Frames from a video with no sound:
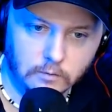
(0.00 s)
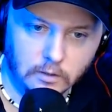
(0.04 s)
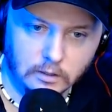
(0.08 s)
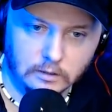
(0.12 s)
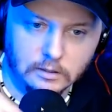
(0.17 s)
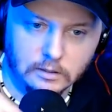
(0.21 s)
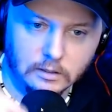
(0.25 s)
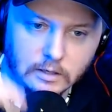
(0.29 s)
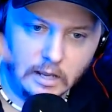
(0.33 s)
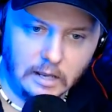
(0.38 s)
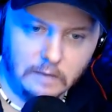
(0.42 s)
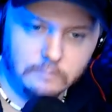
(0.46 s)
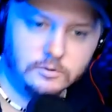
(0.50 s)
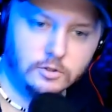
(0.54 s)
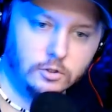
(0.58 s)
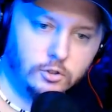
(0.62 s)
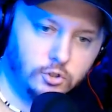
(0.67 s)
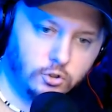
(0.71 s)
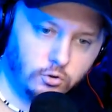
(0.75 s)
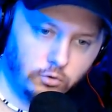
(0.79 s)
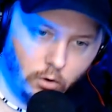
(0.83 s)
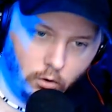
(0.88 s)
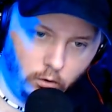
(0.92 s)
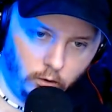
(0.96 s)
Like, the names are
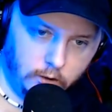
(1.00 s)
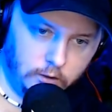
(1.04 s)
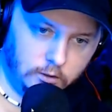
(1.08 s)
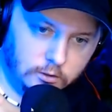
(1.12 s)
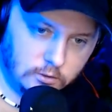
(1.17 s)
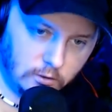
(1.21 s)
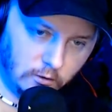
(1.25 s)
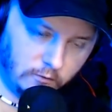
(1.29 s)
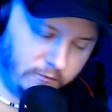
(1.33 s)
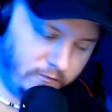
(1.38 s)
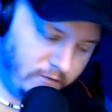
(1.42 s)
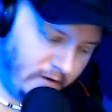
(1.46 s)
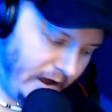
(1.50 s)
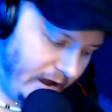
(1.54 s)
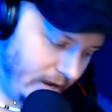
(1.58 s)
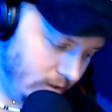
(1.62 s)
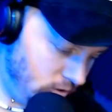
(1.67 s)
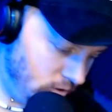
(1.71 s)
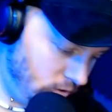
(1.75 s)
scrolling so fast,